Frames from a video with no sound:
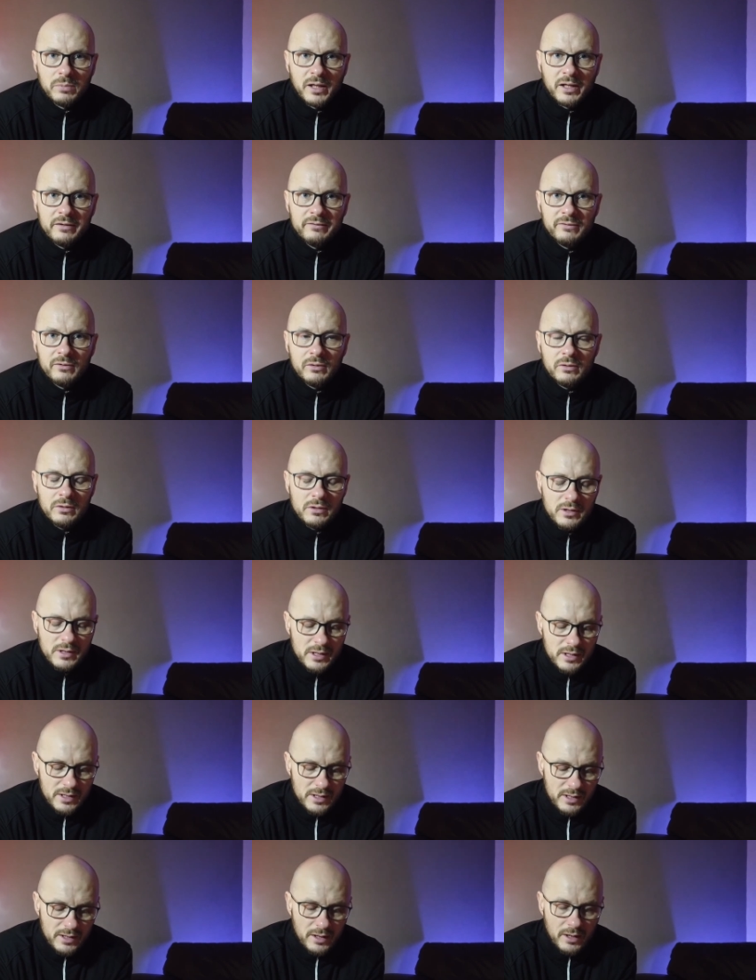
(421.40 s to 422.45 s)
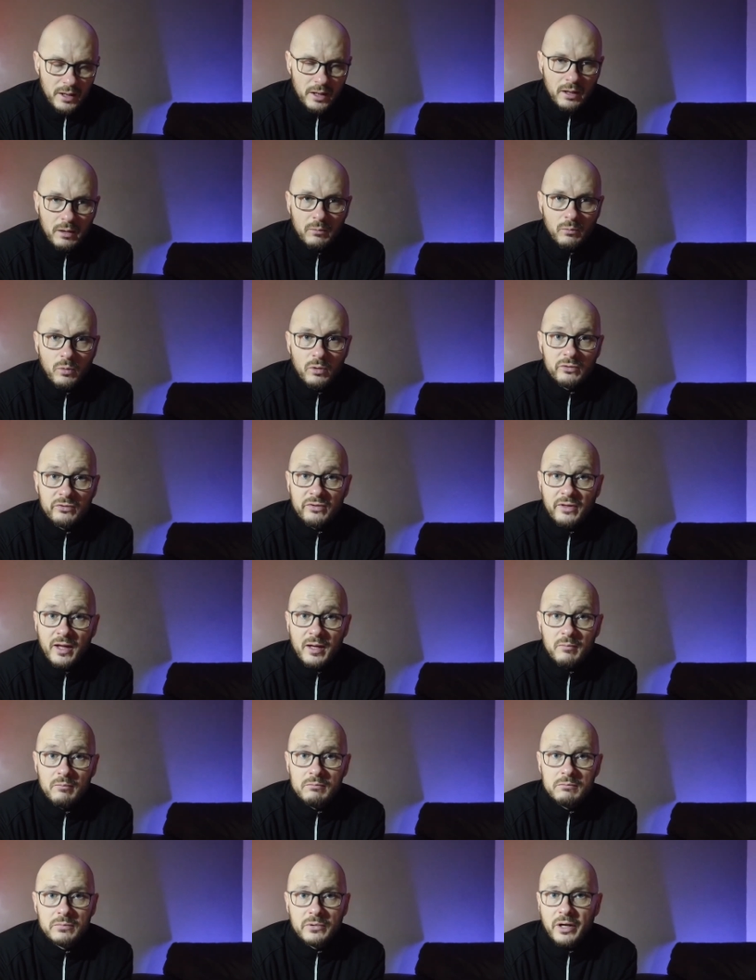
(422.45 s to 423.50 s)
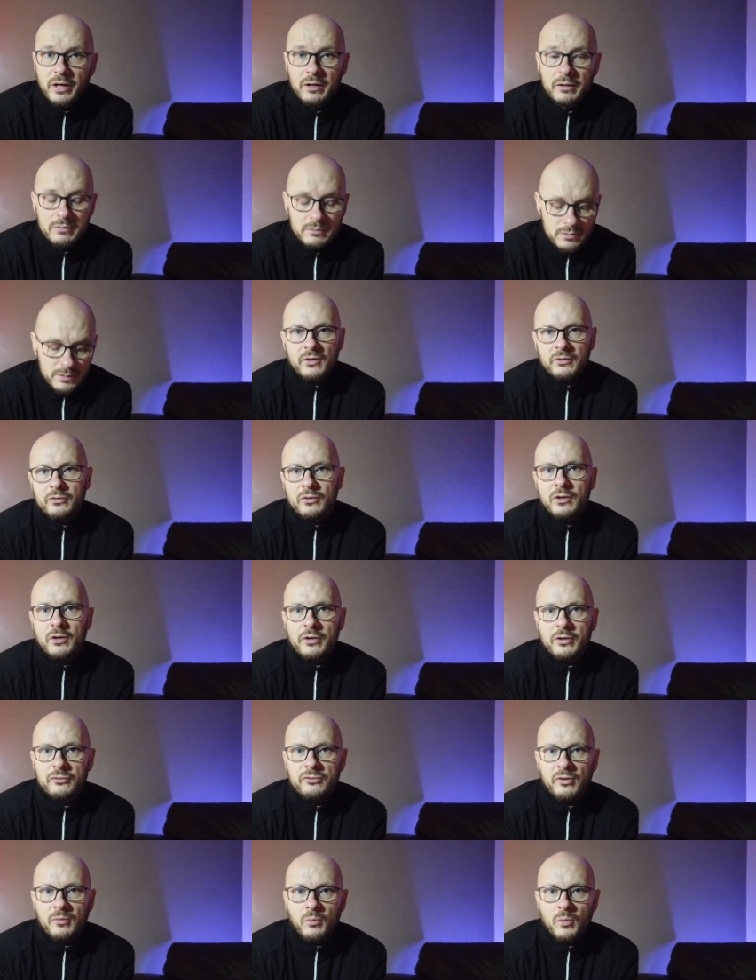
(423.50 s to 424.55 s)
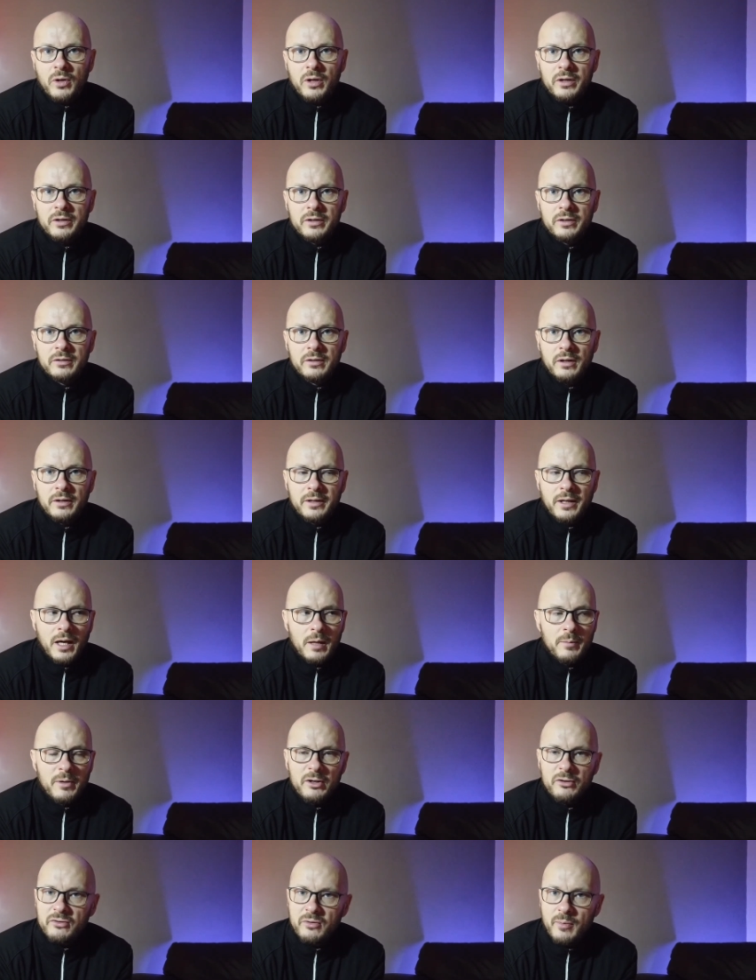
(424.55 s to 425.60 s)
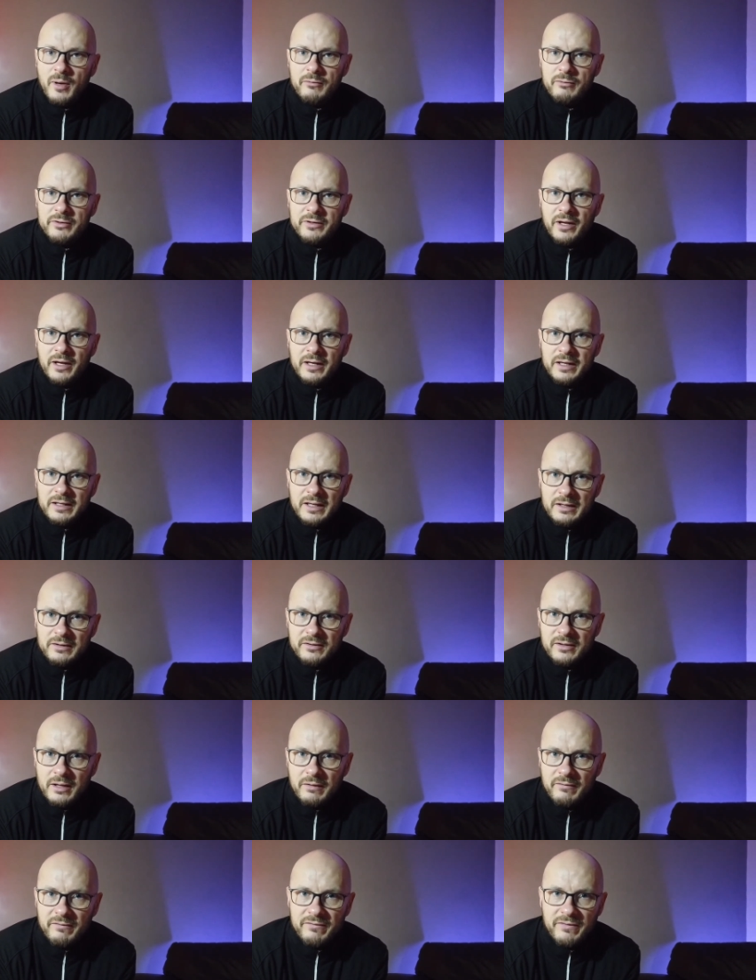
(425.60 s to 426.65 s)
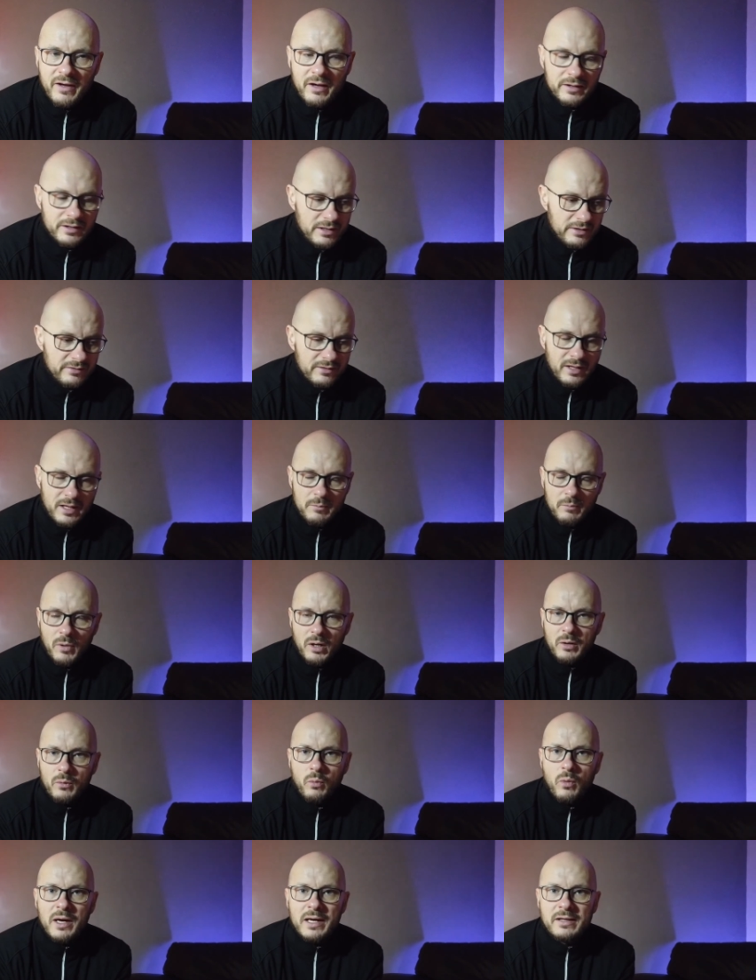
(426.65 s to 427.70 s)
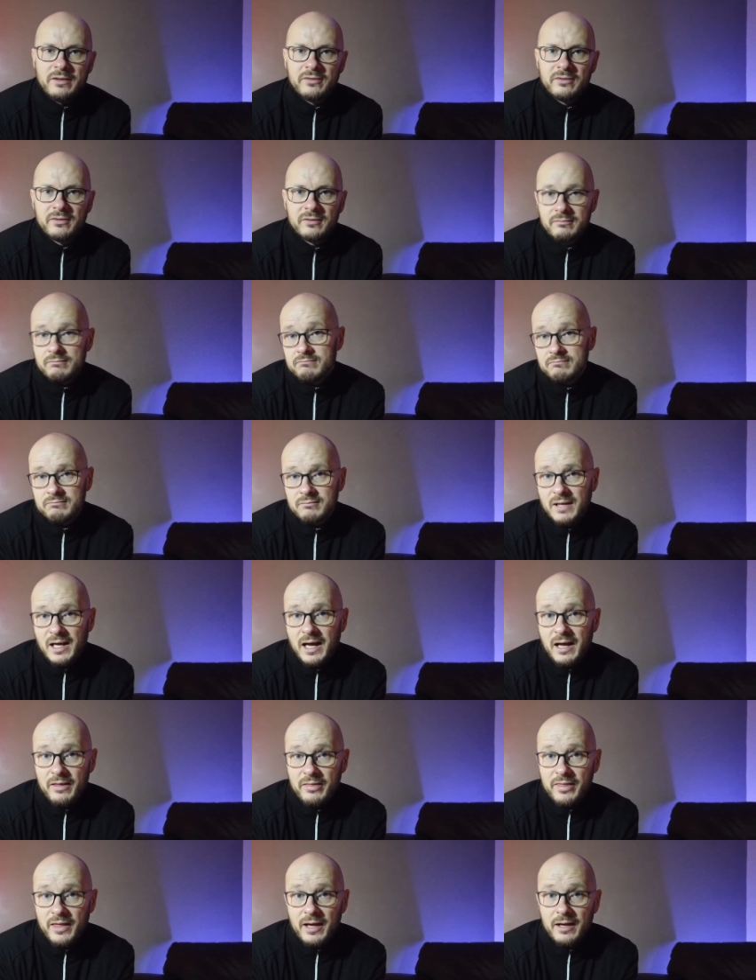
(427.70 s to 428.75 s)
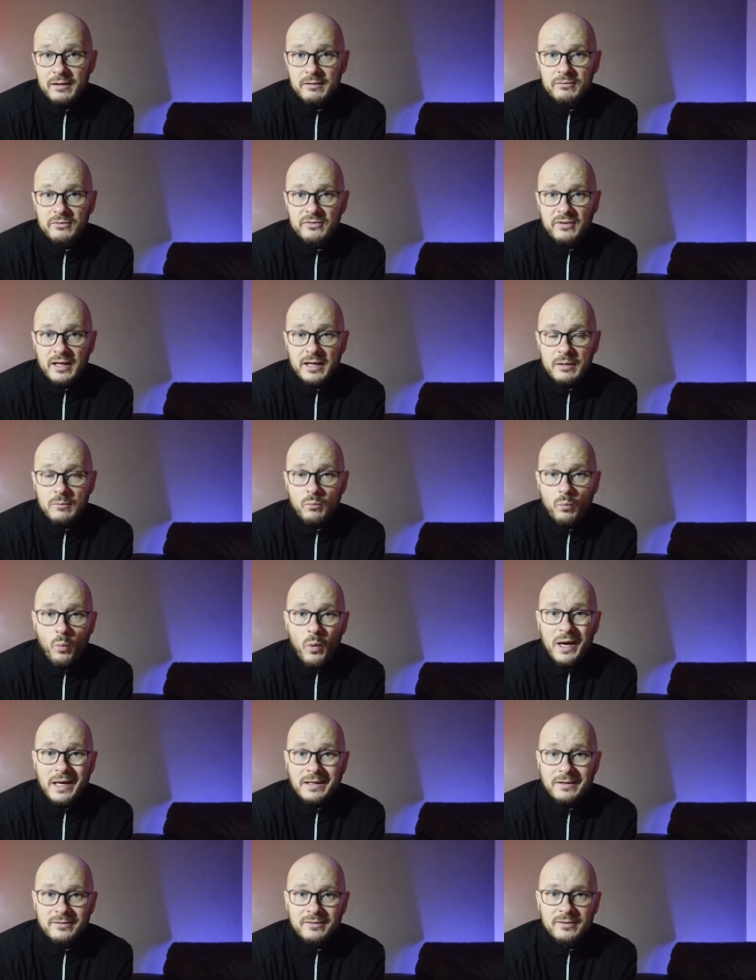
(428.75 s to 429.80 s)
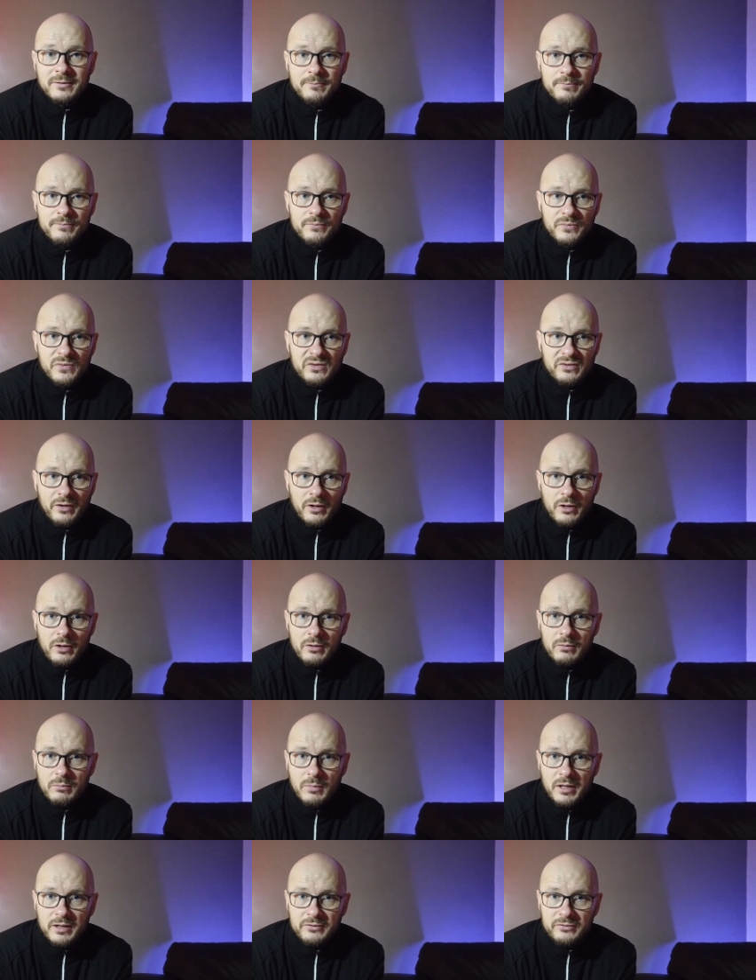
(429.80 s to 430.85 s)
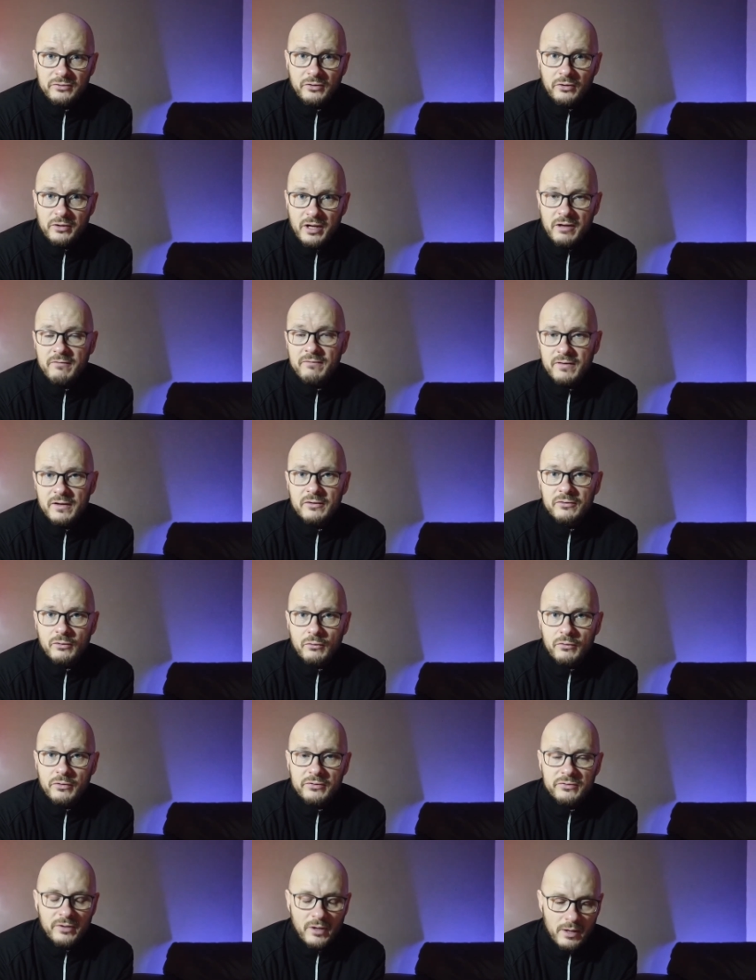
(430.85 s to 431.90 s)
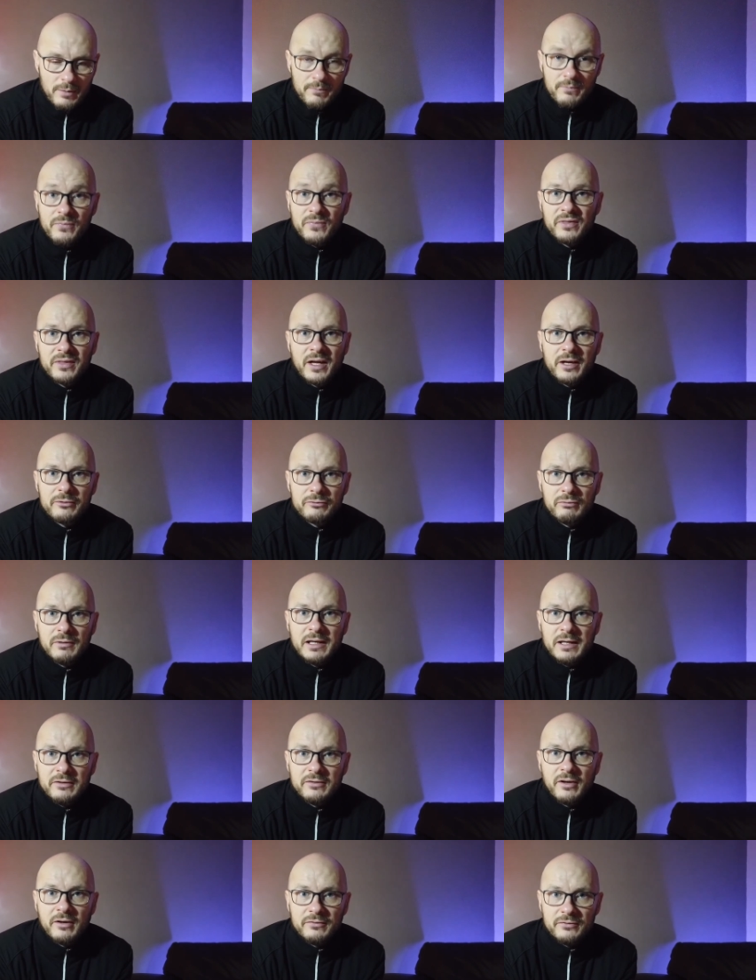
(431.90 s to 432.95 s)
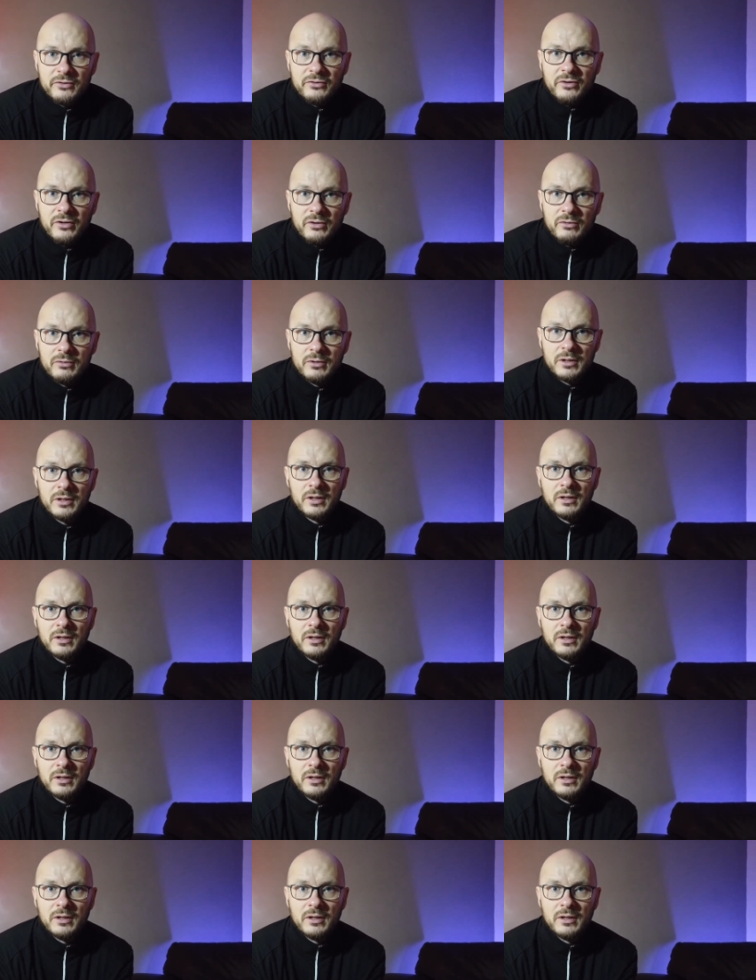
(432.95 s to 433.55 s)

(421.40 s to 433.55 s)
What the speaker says: and play for, watch them go. So I do a lot of gym work. Okay, I'm at the gym every day. I need to keep fit. I need to keep my weight at that same weight, so my socket fits all the time. That's really tough to do.